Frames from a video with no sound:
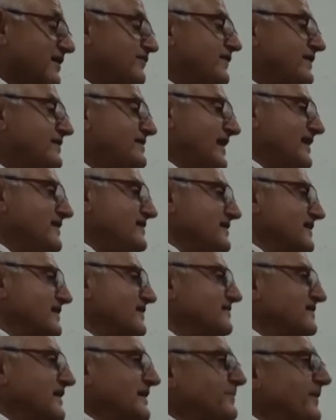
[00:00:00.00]
every 10
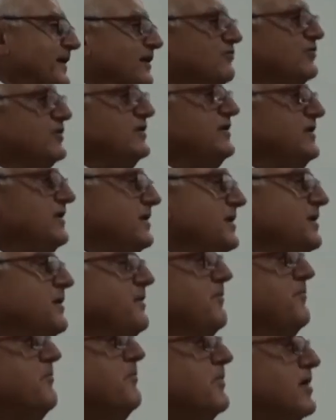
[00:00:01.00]
years Nepal would
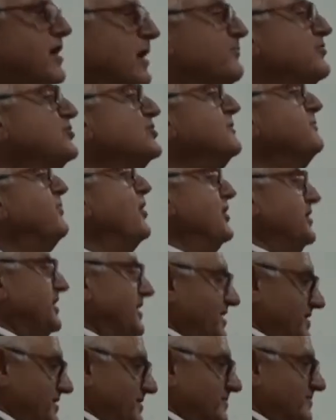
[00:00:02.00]
come to the
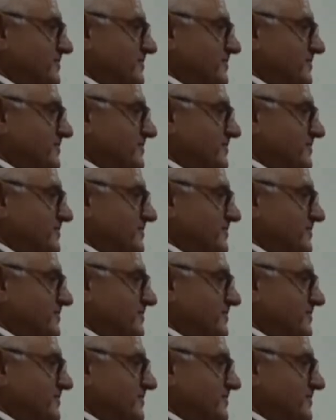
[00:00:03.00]
boil.